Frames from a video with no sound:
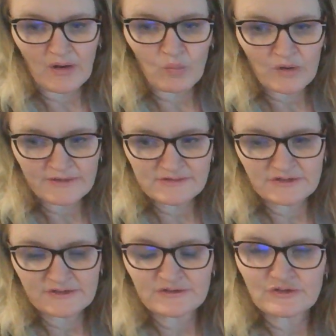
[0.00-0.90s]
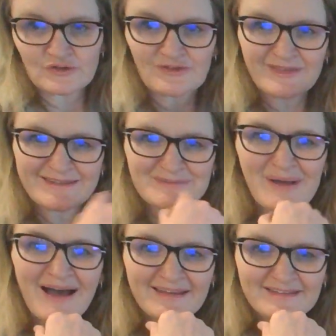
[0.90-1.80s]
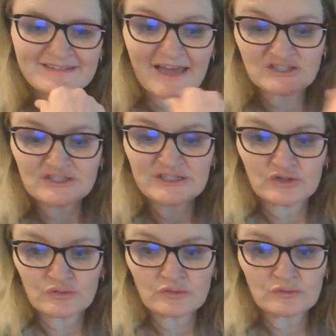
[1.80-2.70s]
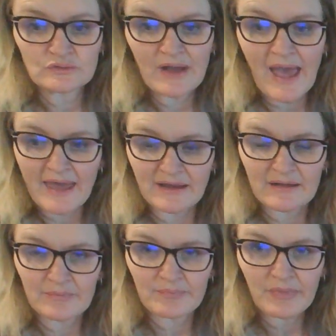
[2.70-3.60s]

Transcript: what I suggest you do for this part is to actually Google henna